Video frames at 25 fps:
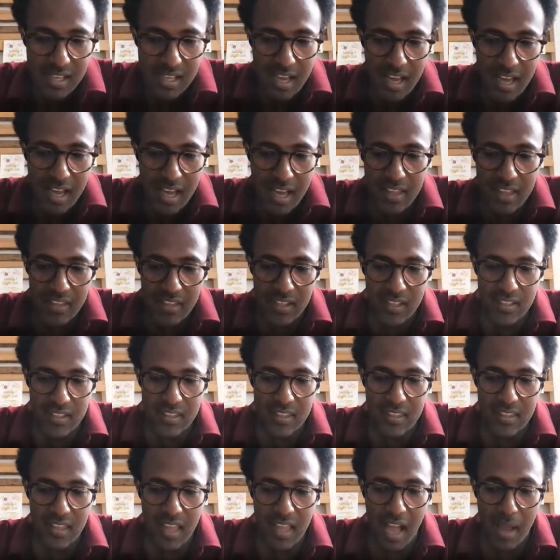And I think
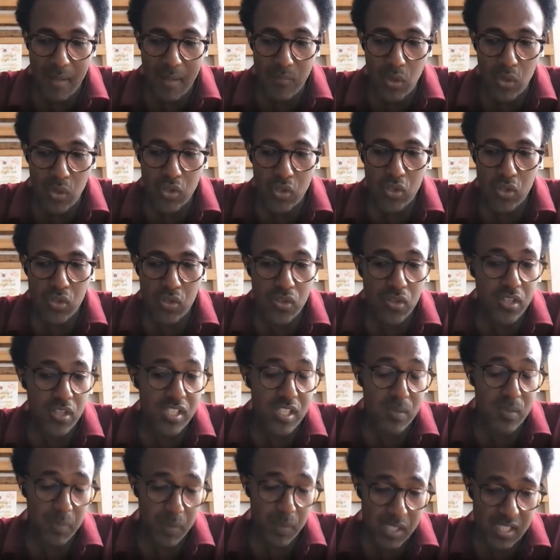I'm not,
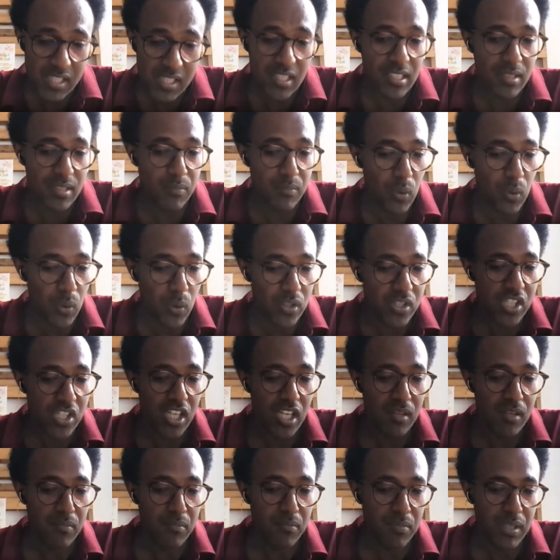especially
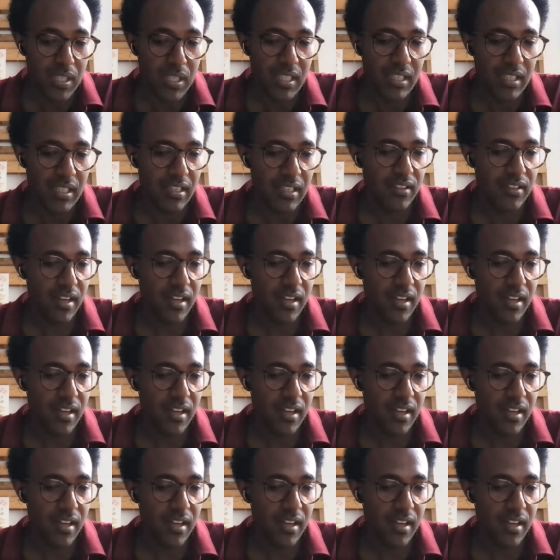blockchain being